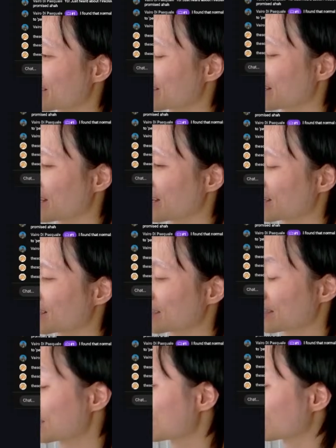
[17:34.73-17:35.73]
And
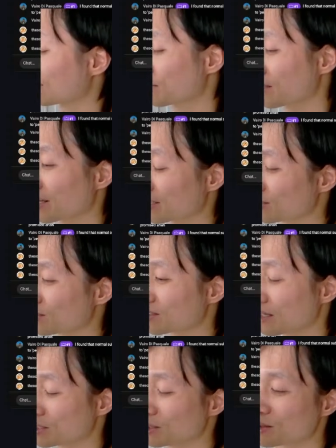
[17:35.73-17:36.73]
it's not something that
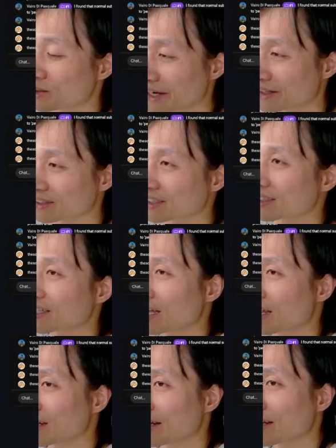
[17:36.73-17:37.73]
I'm used to actually. Like
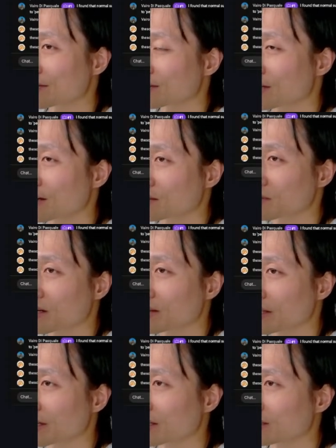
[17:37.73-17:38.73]
I never talk about
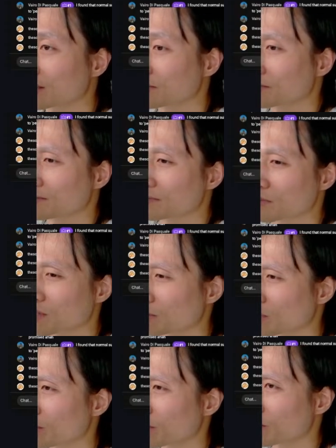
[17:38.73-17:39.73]
like what I'm
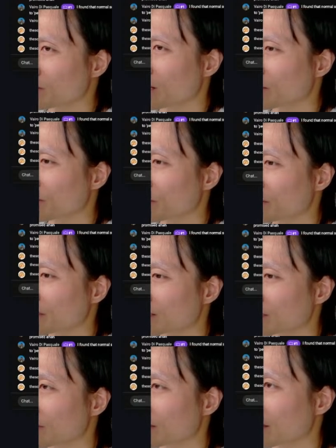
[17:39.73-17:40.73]
going through, how I'm feeling and
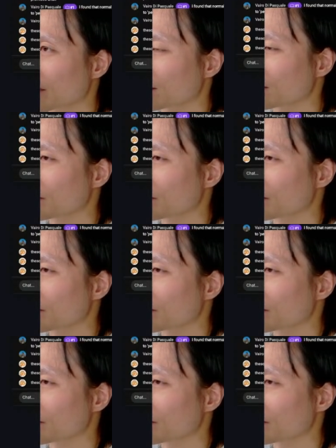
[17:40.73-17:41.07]
stuff like that.